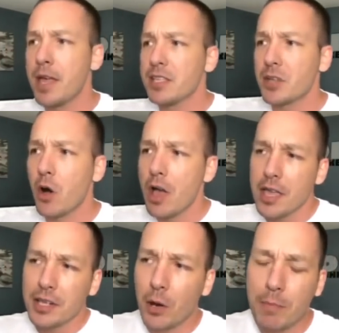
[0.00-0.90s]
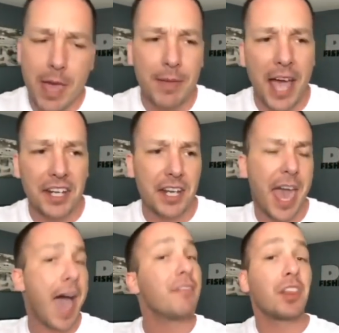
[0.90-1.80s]
So, you know, maybe I didn't
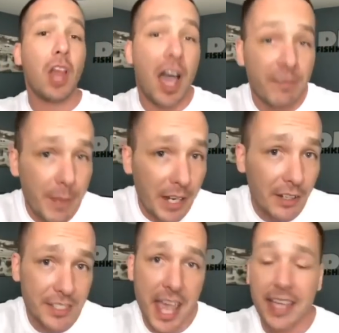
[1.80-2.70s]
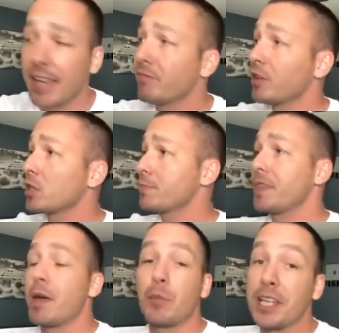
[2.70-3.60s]
have a live bearer tank at first, but
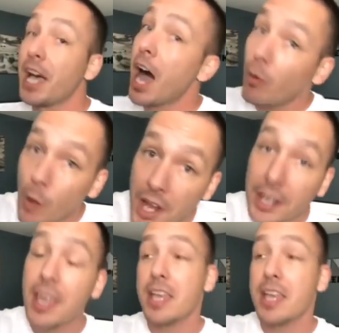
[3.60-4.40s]
then we got one.